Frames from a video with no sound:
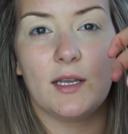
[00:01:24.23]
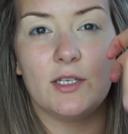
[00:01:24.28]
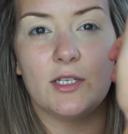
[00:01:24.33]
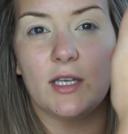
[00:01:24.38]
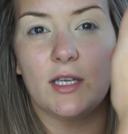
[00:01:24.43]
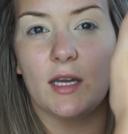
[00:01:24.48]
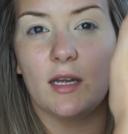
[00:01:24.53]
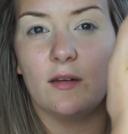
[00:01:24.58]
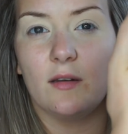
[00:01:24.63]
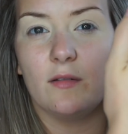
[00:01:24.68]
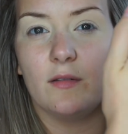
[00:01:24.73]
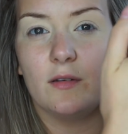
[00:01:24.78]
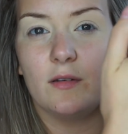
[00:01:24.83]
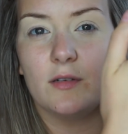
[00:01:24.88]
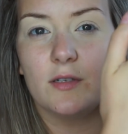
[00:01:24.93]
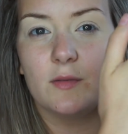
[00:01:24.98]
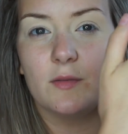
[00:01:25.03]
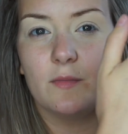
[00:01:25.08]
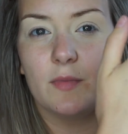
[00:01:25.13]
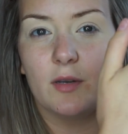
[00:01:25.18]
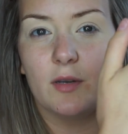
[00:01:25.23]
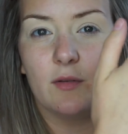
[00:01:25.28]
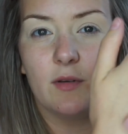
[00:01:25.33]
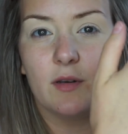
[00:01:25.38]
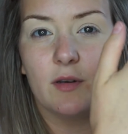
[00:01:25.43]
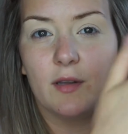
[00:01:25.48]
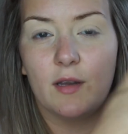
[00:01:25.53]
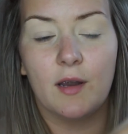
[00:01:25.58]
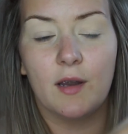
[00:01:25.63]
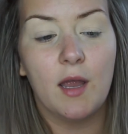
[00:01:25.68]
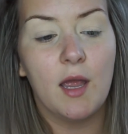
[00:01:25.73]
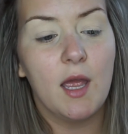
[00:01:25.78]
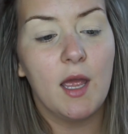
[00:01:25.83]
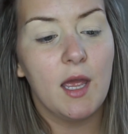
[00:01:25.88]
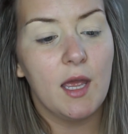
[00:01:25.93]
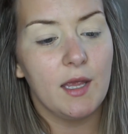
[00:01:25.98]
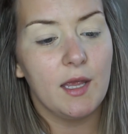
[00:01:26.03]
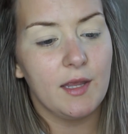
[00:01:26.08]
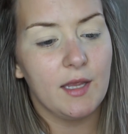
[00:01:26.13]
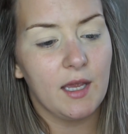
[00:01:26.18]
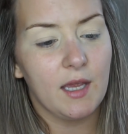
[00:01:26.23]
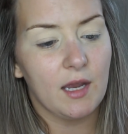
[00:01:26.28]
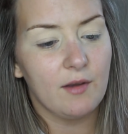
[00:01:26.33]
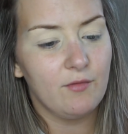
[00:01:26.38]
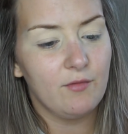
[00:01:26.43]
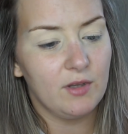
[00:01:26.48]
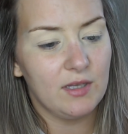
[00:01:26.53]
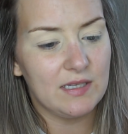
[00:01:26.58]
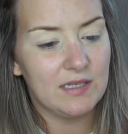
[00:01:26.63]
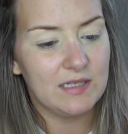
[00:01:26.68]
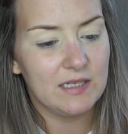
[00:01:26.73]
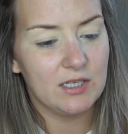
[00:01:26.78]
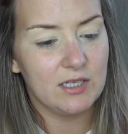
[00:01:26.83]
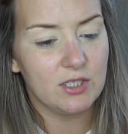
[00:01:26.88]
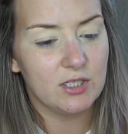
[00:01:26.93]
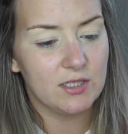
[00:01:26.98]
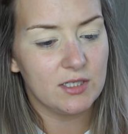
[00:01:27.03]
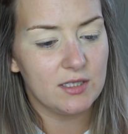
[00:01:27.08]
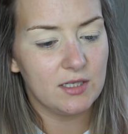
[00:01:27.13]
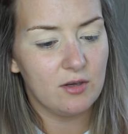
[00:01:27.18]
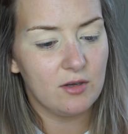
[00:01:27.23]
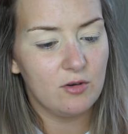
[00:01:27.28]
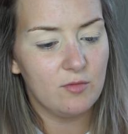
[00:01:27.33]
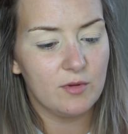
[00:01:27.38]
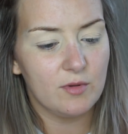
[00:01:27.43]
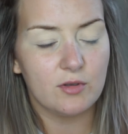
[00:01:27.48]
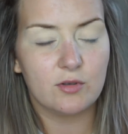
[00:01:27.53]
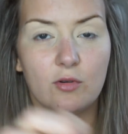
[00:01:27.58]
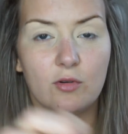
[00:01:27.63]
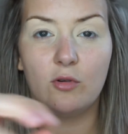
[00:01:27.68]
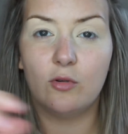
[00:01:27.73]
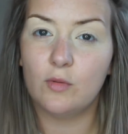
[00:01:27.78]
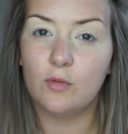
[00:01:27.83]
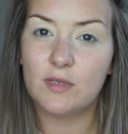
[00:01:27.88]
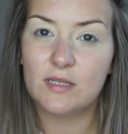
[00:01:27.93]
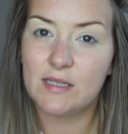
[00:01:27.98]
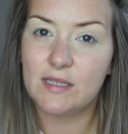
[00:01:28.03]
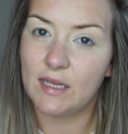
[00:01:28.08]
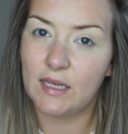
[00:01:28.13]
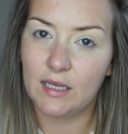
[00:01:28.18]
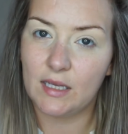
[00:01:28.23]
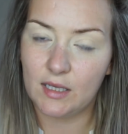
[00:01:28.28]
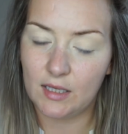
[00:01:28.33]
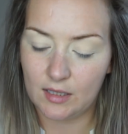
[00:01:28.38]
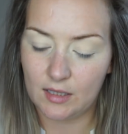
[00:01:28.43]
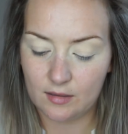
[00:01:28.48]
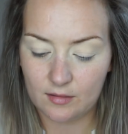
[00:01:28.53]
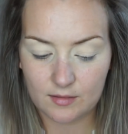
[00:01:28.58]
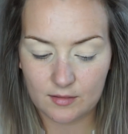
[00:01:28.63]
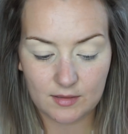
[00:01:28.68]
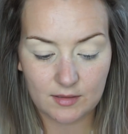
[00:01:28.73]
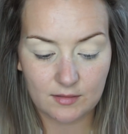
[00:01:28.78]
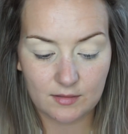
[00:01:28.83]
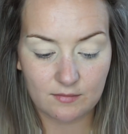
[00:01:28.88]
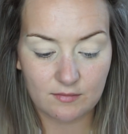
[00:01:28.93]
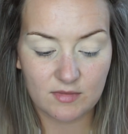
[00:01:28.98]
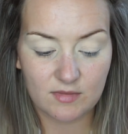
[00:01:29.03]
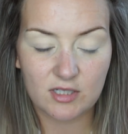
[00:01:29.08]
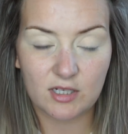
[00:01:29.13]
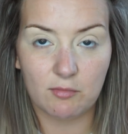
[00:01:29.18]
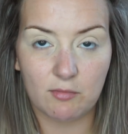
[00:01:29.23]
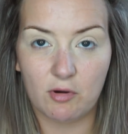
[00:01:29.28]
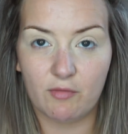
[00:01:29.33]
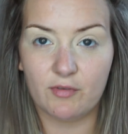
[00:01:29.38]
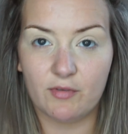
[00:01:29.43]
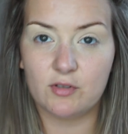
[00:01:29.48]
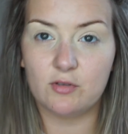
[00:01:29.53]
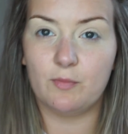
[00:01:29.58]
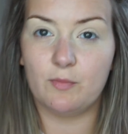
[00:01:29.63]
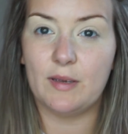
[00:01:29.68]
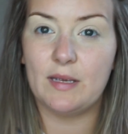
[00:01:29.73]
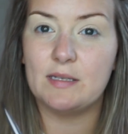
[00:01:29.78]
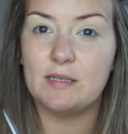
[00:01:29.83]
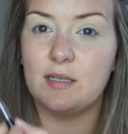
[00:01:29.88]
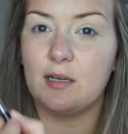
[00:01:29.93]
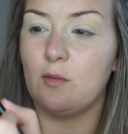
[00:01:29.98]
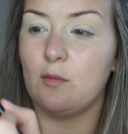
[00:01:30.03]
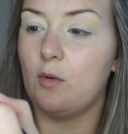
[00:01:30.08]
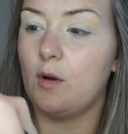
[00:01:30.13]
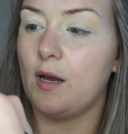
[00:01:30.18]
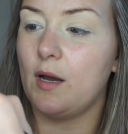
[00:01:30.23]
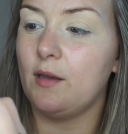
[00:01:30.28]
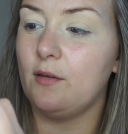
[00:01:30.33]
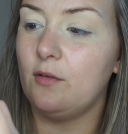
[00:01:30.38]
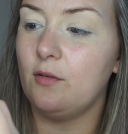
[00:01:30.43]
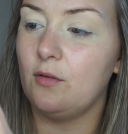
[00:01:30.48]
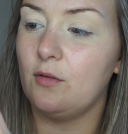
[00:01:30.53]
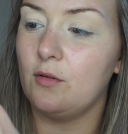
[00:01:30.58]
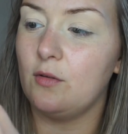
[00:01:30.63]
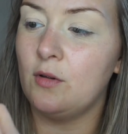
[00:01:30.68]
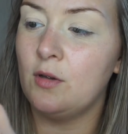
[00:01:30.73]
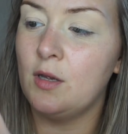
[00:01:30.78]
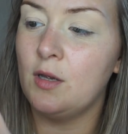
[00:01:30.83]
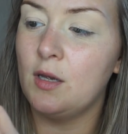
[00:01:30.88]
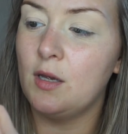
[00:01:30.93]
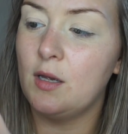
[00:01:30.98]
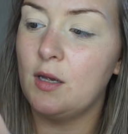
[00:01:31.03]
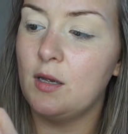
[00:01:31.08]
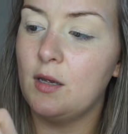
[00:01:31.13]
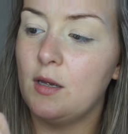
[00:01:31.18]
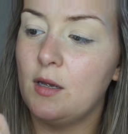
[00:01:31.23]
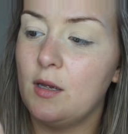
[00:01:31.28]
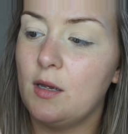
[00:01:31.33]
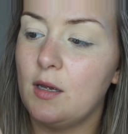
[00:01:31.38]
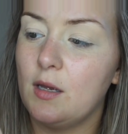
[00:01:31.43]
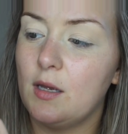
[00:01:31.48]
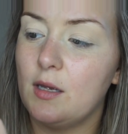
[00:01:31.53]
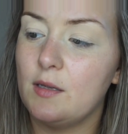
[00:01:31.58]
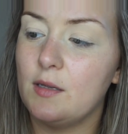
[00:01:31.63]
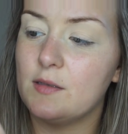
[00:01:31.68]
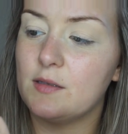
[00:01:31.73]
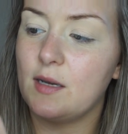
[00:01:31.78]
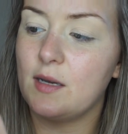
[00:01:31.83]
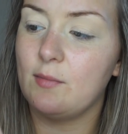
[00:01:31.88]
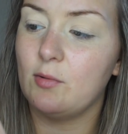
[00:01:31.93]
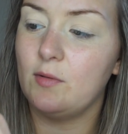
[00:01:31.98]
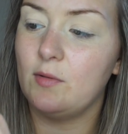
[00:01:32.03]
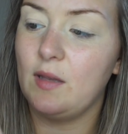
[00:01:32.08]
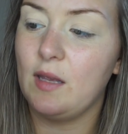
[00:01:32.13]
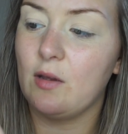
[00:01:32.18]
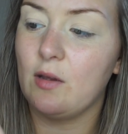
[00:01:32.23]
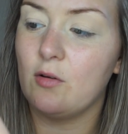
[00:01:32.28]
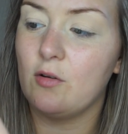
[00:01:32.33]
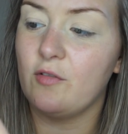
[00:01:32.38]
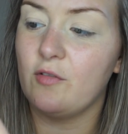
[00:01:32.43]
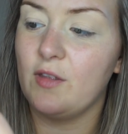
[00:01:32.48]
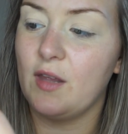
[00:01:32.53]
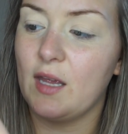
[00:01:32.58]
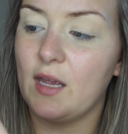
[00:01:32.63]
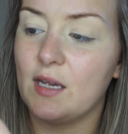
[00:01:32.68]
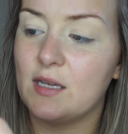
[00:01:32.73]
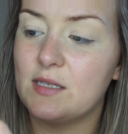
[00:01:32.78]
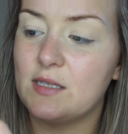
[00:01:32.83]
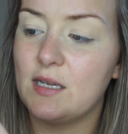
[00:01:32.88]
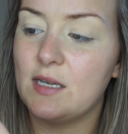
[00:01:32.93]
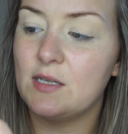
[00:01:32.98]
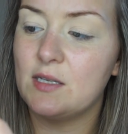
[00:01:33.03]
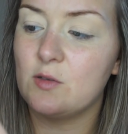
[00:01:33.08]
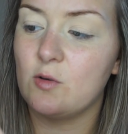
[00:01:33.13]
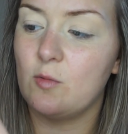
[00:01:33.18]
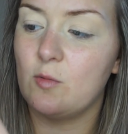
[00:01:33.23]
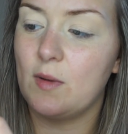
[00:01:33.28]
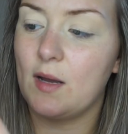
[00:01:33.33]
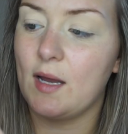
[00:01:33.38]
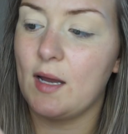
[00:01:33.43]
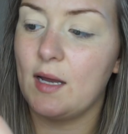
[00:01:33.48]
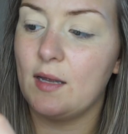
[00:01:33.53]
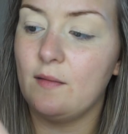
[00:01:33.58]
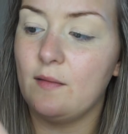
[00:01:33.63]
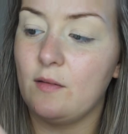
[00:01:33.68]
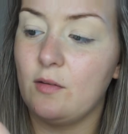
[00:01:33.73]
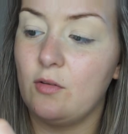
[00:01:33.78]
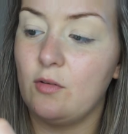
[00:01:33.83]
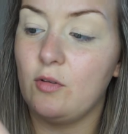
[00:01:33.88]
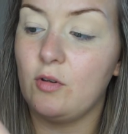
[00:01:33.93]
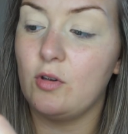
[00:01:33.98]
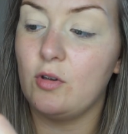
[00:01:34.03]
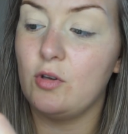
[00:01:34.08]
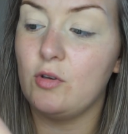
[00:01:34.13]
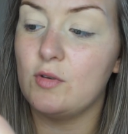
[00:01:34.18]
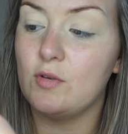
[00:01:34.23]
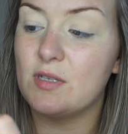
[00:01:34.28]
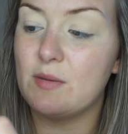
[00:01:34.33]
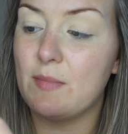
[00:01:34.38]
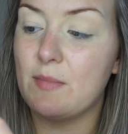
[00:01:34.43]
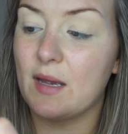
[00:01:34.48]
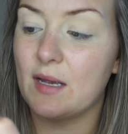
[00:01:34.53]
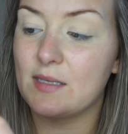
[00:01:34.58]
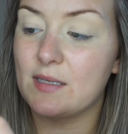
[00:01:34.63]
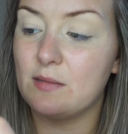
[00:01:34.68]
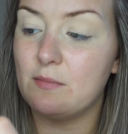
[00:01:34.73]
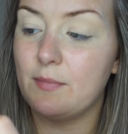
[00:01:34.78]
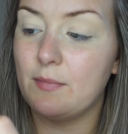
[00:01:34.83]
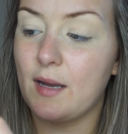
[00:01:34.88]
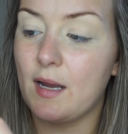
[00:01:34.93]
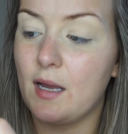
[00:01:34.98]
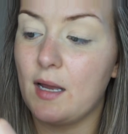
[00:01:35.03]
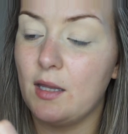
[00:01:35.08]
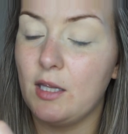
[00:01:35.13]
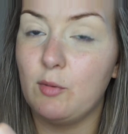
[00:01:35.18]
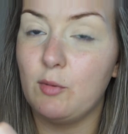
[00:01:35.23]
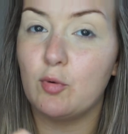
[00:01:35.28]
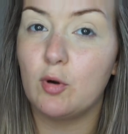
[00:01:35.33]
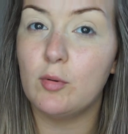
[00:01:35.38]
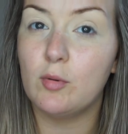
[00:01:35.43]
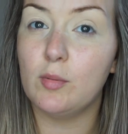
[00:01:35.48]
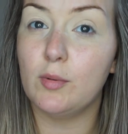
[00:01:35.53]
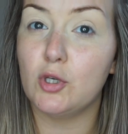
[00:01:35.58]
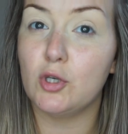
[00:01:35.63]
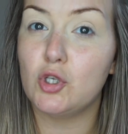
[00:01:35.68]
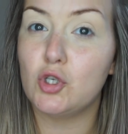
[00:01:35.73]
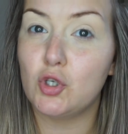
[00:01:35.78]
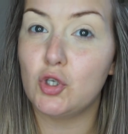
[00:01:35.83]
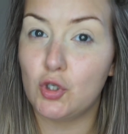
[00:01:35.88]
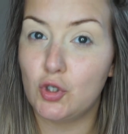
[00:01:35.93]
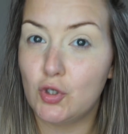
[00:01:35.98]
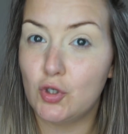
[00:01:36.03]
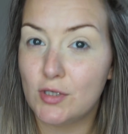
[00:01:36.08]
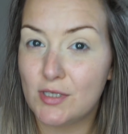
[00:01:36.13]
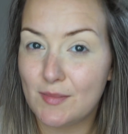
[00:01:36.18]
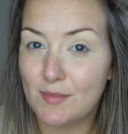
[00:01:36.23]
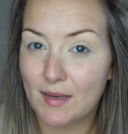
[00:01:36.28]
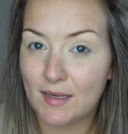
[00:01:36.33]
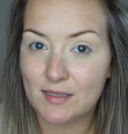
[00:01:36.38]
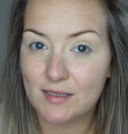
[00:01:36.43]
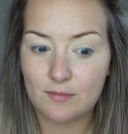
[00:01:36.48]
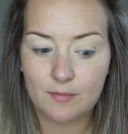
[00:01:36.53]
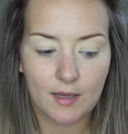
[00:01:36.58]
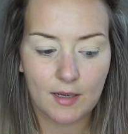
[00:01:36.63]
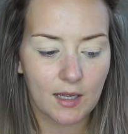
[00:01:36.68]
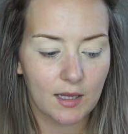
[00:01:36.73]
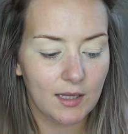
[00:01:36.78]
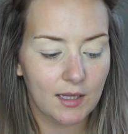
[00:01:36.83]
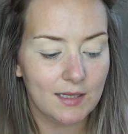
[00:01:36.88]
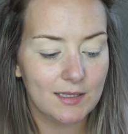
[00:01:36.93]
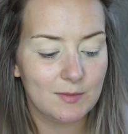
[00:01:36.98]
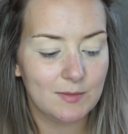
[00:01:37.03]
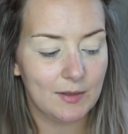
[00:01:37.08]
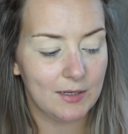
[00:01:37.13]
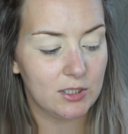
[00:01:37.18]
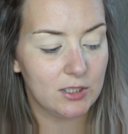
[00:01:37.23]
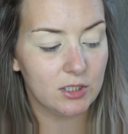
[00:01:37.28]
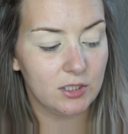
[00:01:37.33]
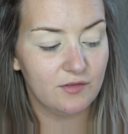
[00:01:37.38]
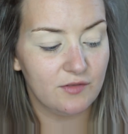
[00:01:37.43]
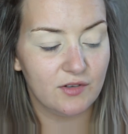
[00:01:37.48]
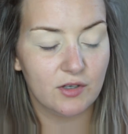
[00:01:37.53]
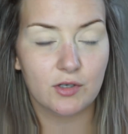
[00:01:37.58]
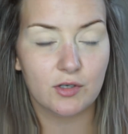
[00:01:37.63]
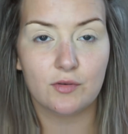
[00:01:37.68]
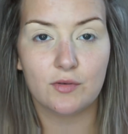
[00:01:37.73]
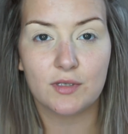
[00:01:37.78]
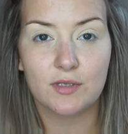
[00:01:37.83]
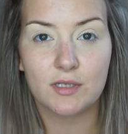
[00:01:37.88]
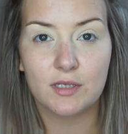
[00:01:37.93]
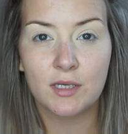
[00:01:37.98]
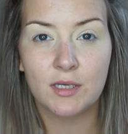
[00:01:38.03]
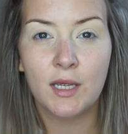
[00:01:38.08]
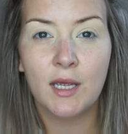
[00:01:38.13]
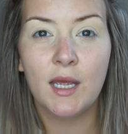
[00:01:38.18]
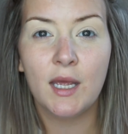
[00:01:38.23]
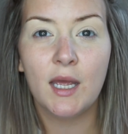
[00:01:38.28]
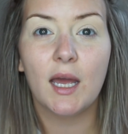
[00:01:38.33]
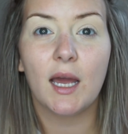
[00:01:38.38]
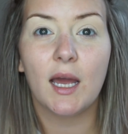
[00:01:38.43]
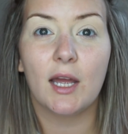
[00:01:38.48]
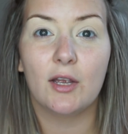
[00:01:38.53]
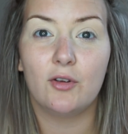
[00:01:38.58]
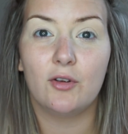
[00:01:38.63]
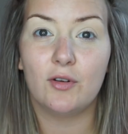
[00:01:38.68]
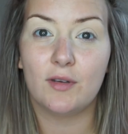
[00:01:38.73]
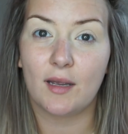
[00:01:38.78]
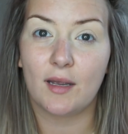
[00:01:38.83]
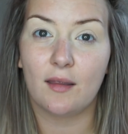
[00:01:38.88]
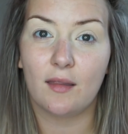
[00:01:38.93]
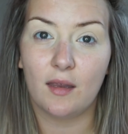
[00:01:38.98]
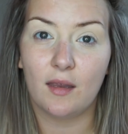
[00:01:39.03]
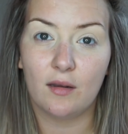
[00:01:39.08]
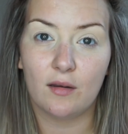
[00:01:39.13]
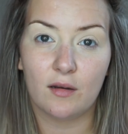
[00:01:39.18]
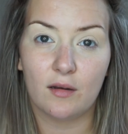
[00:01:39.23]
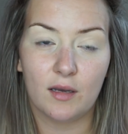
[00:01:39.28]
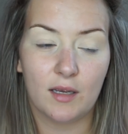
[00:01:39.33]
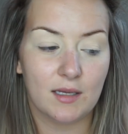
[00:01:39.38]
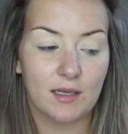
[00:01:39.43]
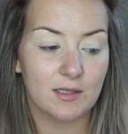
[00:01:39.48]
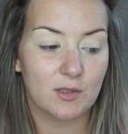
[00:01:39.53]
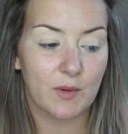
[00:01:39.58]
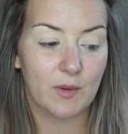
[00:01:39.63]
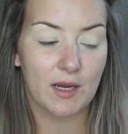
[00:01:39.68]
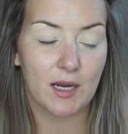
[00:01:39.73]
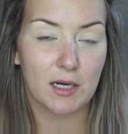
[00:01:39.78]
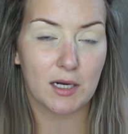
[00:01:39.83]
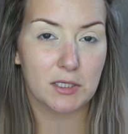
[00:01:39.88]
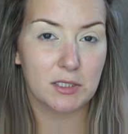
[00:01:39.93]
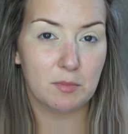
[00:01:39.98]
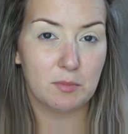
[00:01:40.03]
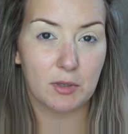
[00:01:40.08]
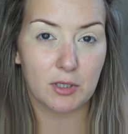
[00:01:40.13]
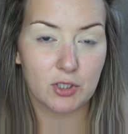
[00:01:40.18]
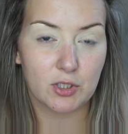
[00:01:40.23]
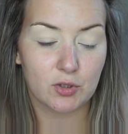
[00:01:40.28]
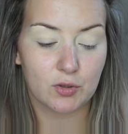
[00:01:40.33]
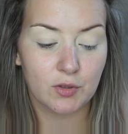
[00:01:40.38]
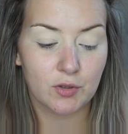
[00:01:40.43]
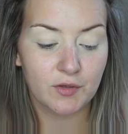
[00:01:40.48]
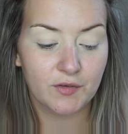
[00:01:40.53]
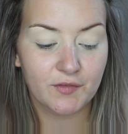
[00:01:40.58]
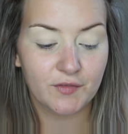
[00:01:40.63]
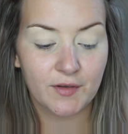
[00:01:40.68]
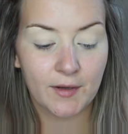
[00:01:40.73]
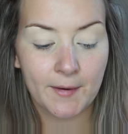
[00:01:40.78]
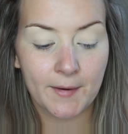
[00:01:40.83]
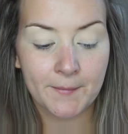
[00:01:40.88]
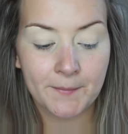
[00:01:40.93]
You can't, and there's some powder there. You can't really see it just now, but there's always like some of it. So basically what I do is I will take off the excess on my hand. You can use a mixing palette. You probably should use a mixing palette, especially if you're using a good eyeliner. It's quite hard to budge off.